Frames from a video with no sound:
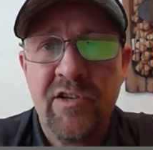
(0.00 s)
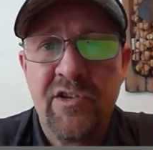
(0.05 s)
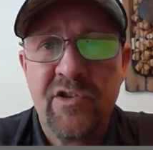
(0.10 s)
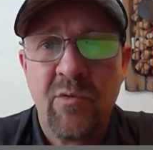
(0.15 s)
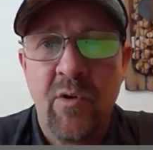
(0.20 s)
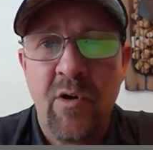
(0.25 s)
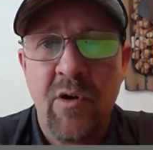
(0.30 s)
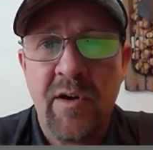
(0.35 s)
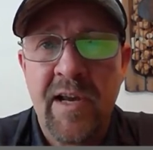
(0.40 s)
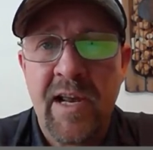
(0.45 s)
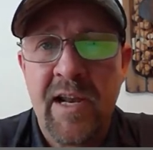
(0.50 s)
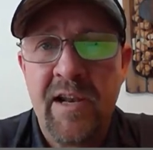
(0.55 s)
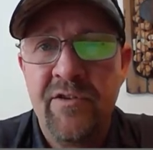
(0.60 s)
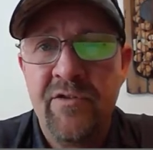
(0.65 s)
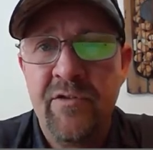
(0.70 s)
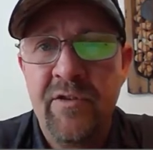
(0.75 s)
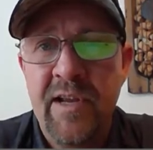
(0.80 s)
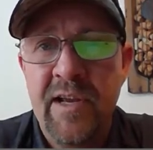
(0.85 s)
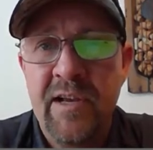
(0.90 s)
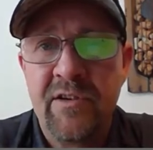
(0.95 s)
So all I got to
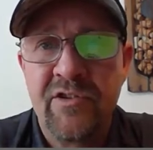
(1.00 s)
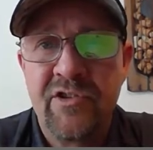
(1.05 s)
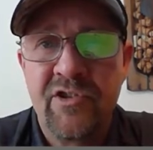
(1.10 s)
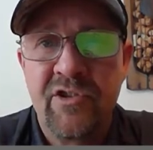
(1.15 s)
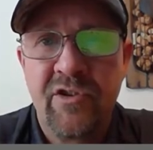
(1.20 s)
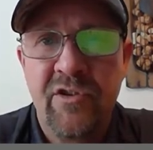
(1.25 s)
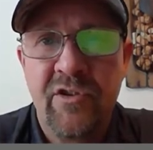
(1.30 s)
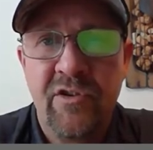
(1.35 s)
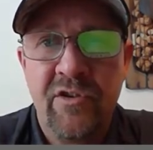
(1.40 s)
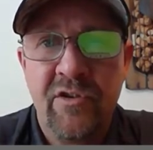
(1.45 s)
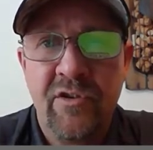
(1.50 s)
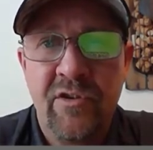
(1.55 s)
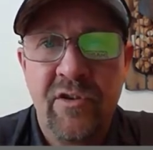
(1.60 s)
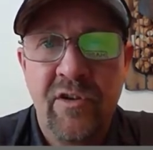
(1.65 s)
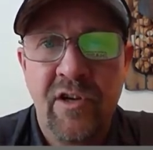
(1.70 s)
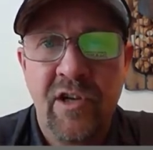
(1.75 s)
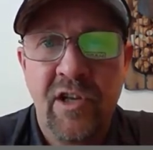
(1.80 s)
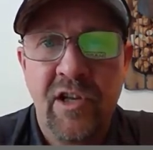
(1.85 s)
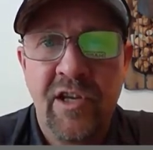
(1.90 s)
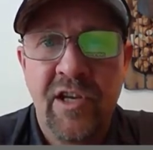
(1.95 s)
do now is
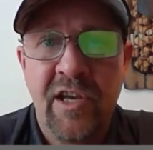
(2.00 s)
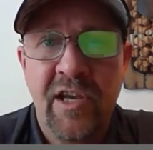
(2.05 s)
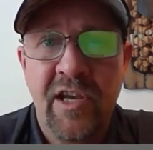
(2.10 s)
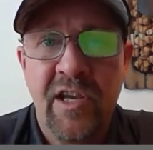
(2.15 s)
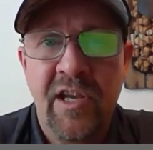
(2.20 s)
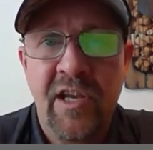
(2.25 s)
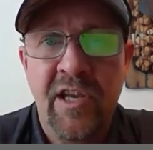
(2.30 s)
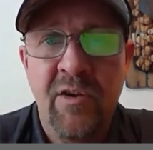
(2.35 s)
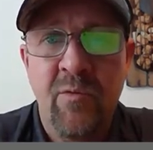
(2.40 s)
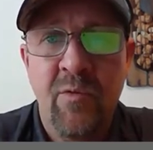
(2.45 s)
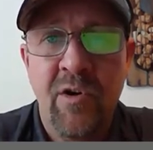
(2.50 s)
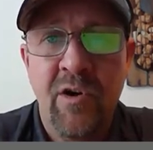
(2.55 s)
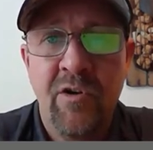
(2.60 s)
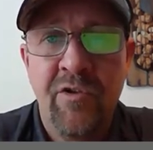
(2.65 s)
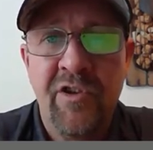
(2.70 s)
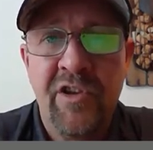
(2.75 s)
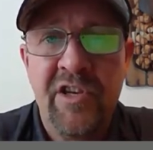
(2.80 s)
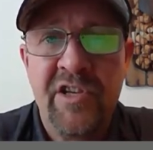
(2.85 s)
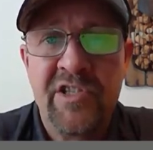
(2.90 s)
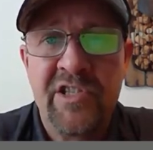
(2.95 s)
click anywhere
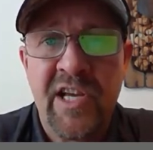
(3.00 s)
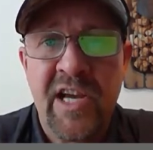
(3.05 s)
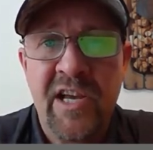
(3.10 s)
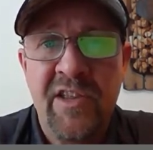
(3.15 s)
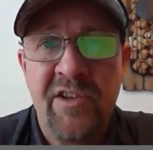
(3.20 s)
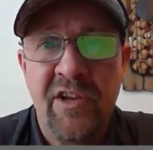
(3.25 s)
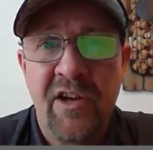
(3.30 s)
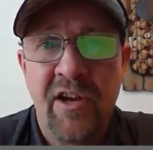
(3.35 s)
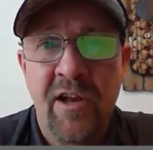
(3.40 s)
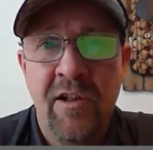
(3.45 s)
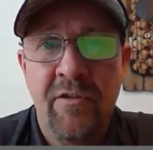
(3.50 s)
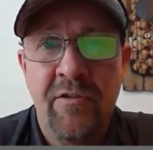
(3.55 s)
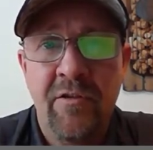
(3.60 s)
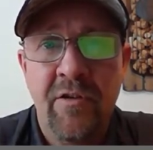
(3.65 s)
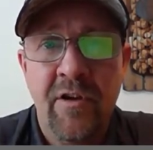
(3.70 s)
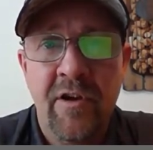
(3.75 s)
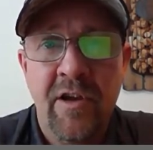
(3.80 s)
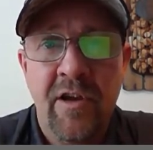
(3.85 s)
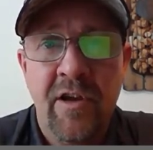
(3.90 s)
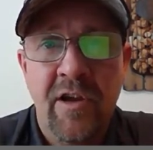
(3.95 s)
on the design, the
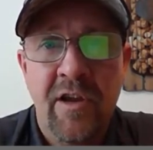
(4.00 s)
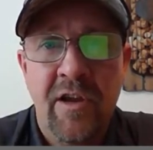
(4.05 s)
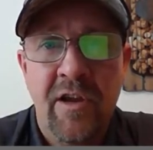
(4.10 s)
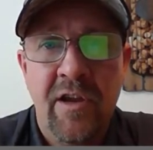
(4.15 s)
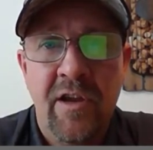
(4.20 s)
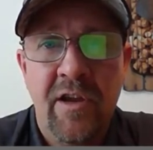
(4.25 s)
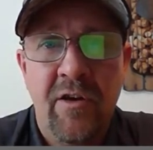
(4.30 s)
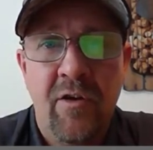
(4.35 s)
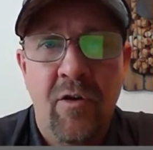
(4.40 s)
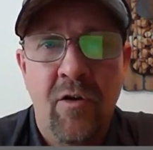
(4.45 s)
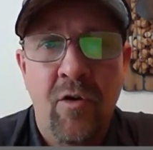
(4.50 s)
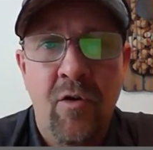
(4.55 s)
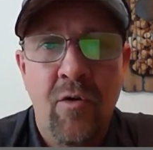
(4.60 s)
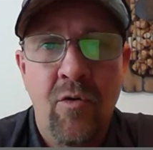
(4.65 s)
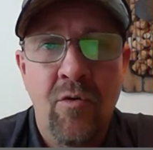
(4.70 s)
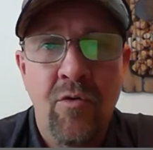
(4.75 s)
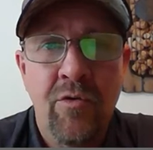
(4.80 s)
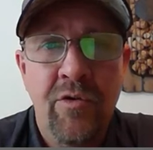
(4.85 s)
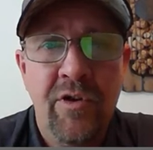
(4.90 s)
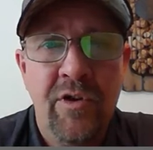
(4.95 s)
color,
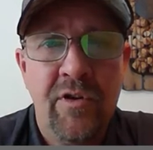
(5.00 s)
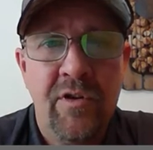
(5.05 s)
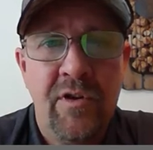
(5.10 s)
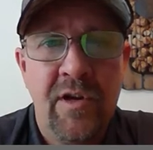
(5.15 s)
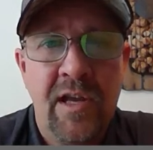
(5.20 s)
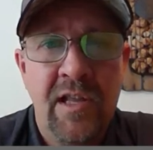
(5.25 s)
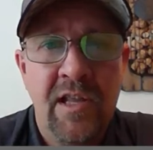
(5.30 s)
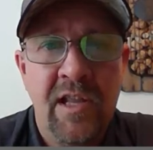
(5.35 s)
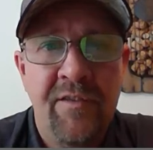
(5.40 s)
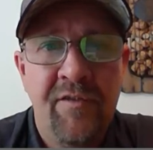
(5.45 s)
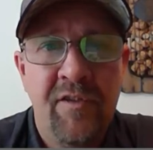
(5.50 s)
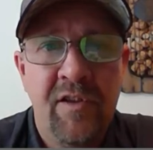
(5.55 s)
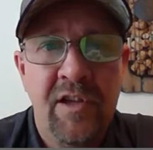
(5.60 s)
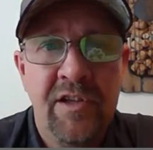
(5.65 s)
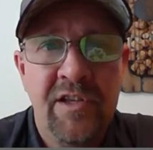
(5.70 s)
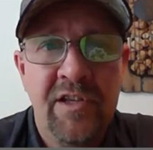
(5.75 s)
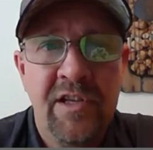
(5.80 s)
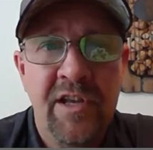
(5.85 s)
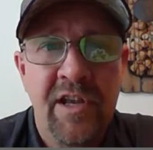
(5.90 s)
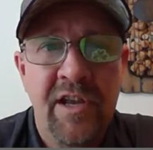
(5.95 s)
hold I left
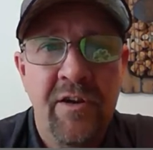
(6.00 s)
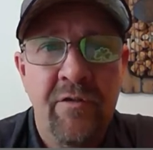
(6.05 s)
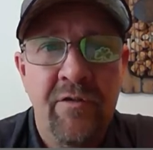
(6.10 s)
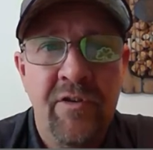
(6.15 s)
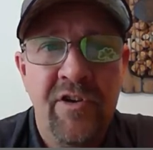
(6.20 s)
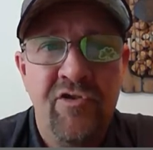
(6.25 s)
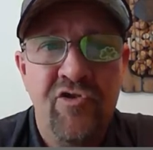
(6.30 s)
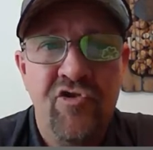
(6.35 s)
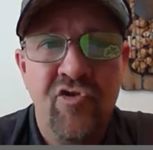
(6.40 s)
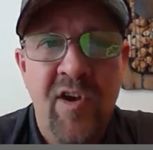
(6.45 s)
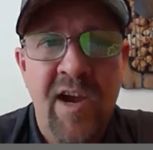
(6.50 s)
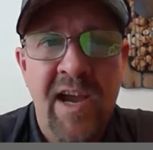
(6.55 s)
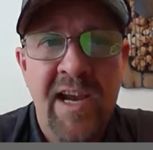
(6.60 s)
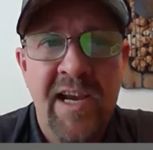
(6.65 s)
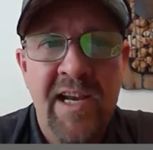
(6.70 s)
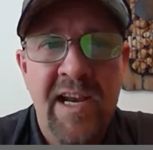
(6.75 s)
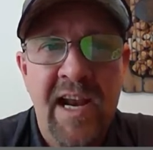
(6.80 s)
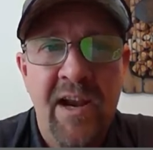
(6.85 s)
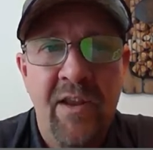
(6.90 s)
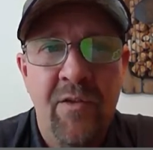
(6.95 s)
clicked and held and drag
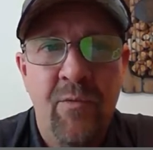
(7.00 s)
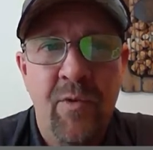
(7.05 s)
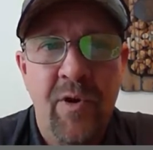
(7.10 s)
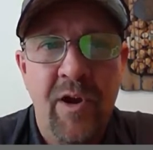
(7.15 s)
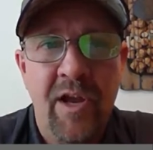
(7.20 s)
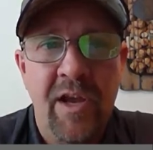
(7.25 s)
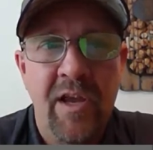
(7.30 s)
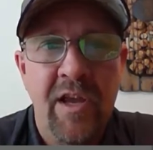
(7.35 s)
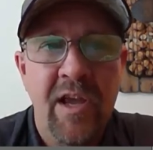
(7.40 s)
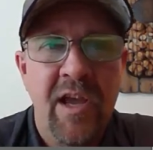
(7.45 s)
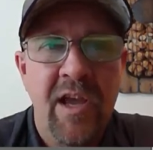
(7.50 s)
it out of the way.